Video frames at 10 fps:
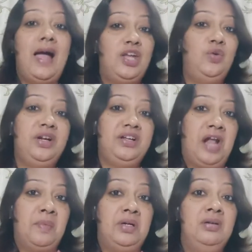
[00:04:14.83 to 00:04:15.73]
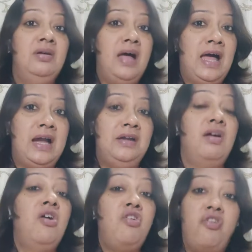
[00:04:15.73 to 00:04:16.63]
accurate grammar and
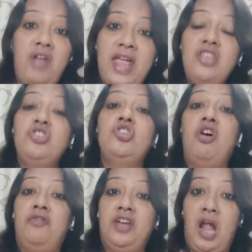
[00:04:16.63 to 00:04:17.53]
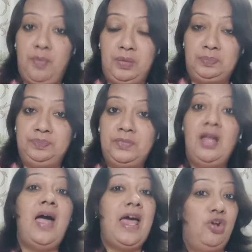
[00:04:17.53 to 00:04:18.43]
range of grammar,
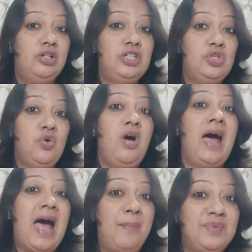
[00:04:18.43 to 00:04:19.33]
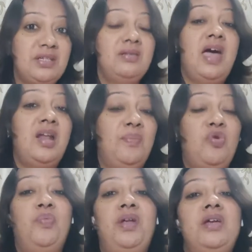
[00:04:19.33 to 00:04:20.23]
and also apt and
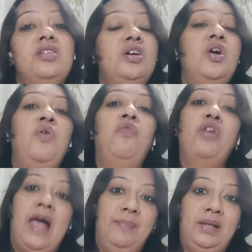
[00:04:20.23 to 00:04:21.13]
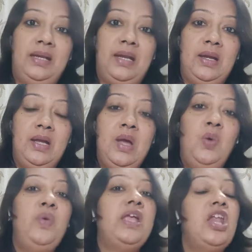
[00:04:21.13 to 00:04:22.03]
appropriate vocabulary.
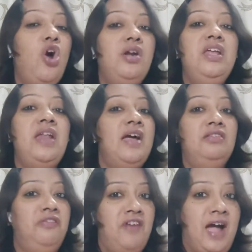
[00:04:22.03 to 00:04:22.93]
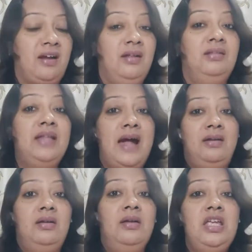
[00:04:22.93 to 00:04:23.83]
We cannot deny the fact
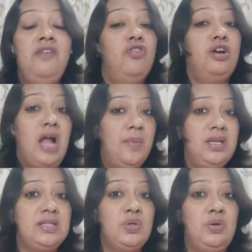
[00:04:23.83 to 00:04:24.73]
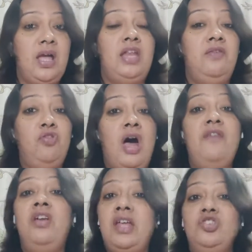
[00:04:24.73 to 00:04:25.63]
that if your grammar is good and if you
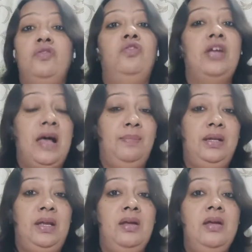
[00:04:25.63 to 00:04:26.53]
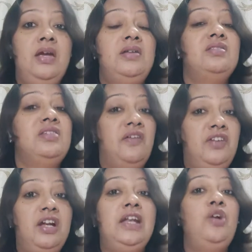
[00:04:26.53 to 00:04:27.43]
have a range of vocabulary, it is
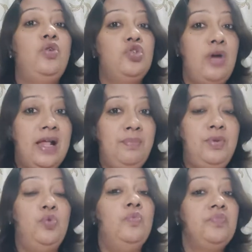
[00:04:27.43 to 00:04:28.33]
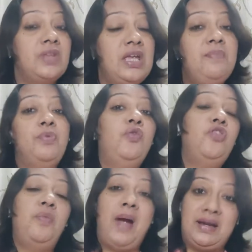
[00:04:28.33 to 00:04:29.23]
definitely going to help you improve
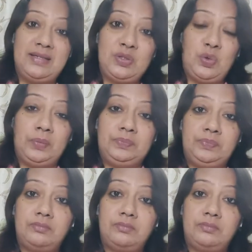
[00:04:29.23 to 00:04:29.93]
your band score.